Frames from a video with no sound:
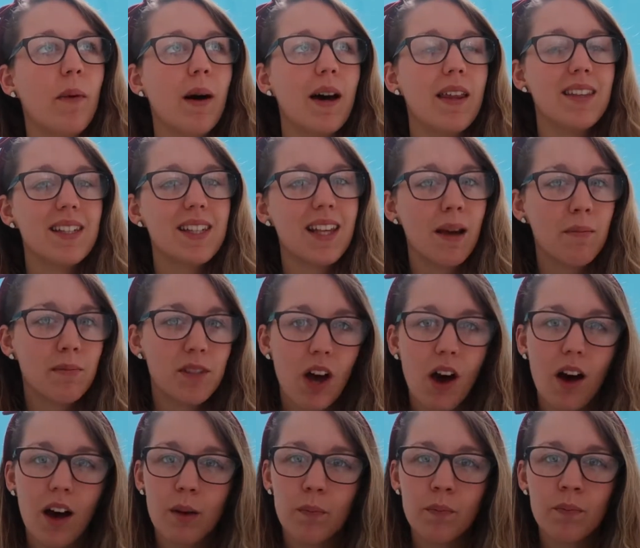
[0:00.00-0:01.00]
But at the same
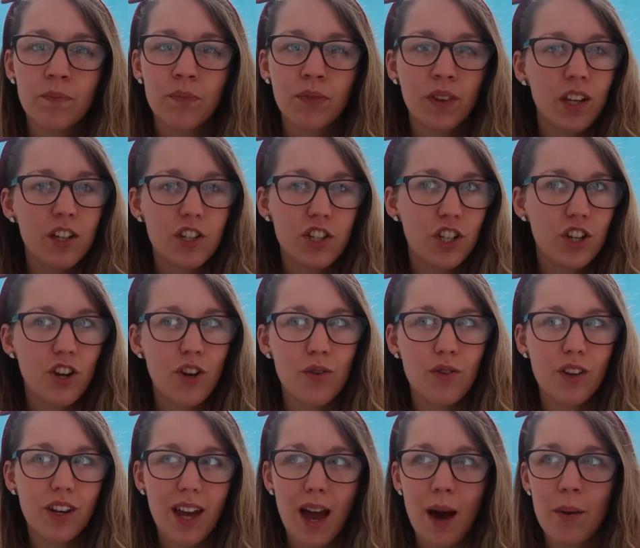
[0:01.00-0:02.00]
time, she
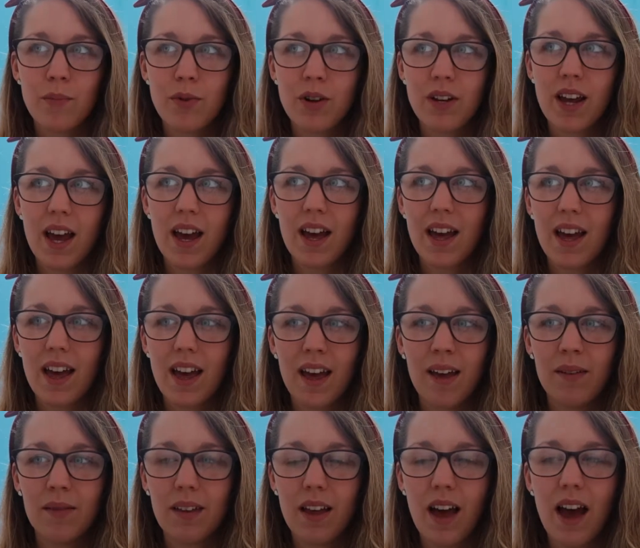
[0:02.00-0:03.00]
knew that Camber and,
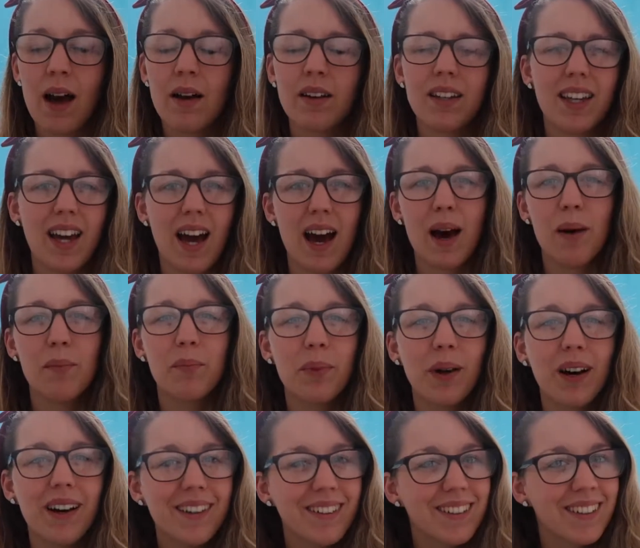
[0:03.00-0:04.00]
uh, at
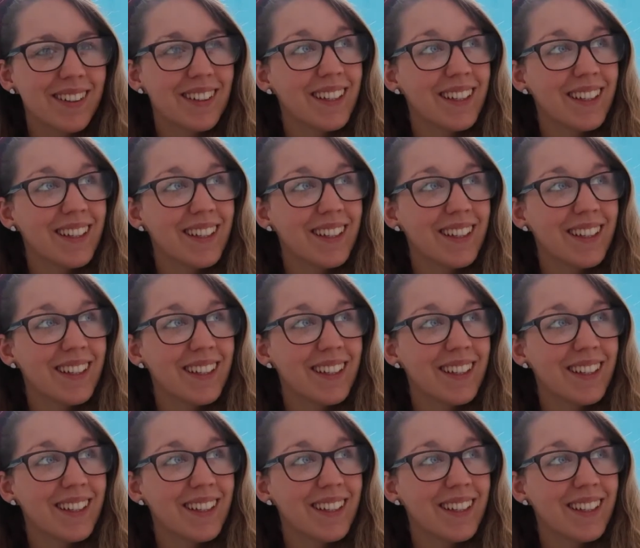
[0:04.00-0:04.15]
Camber,